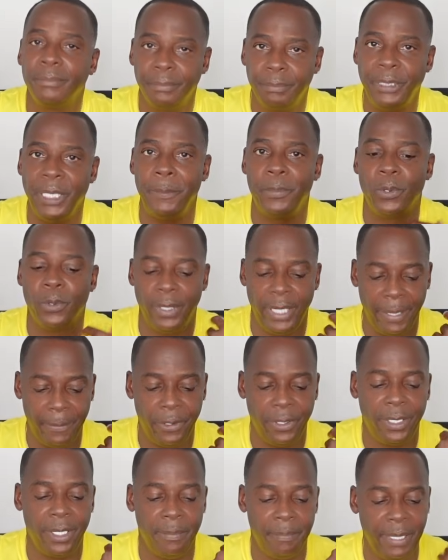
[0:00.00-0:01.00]
people were able
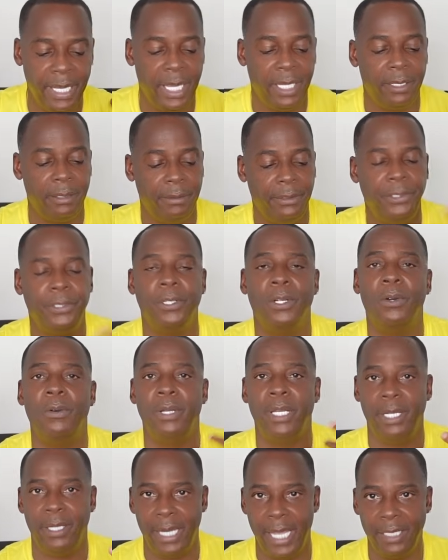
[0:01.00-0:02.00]
to come back, you know,
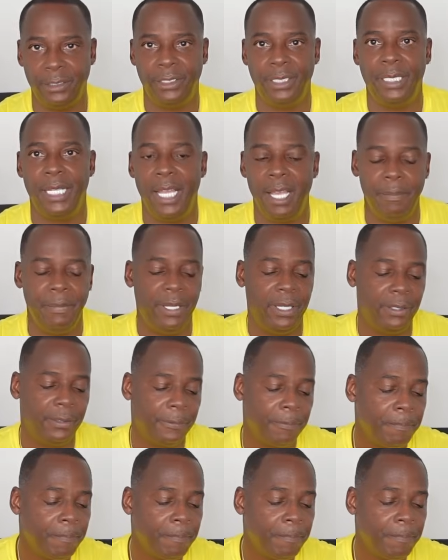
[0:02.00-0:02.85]
and actually comment.